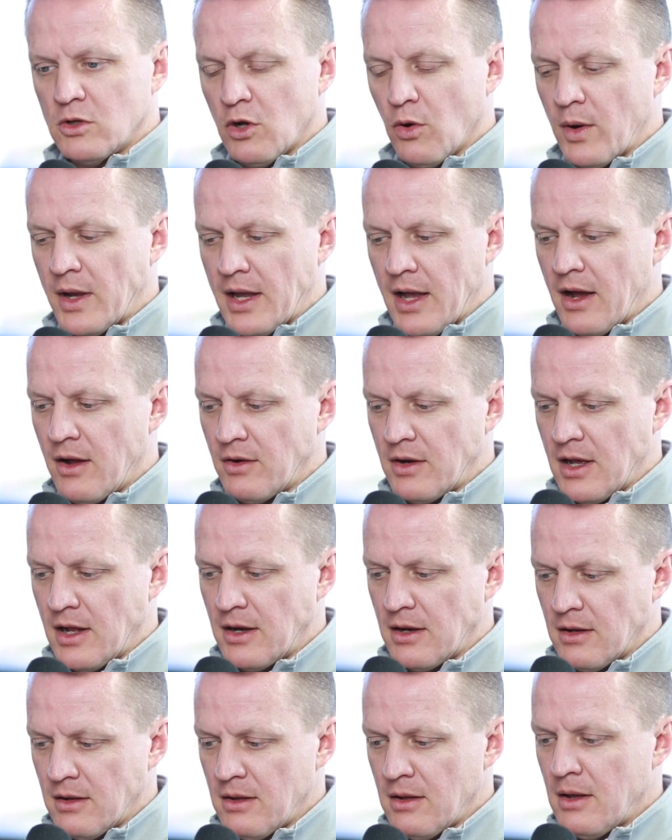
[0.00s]
going out
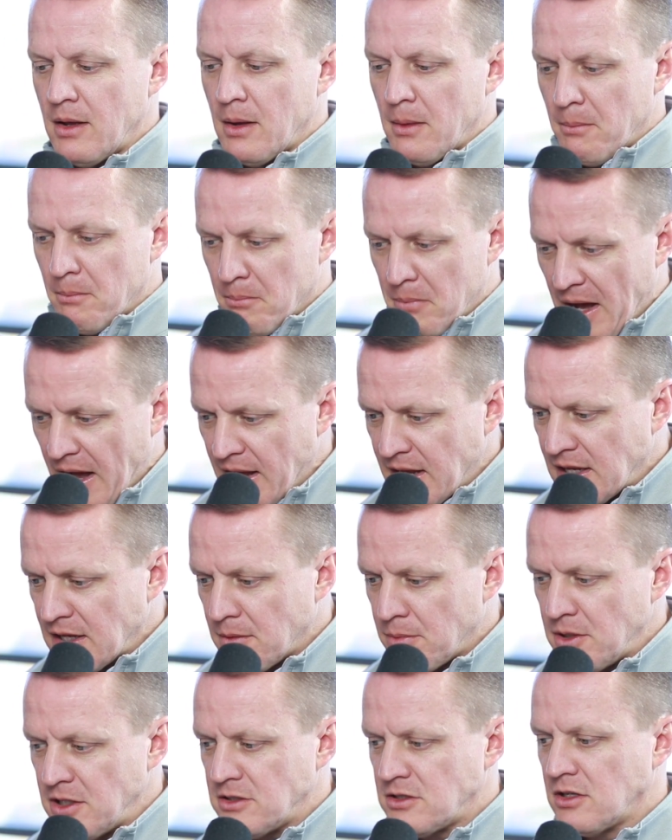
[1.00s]
and buying a
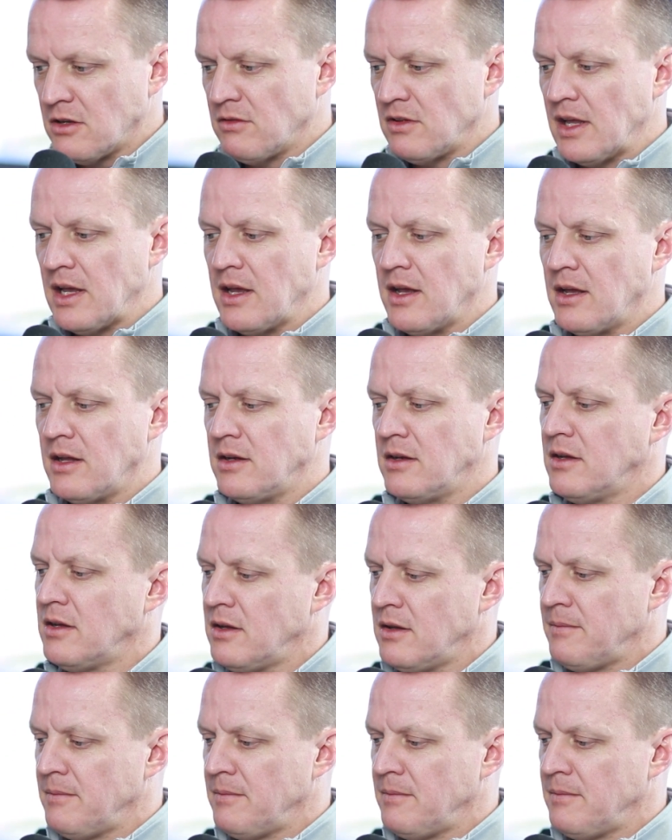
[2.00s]
piece of land,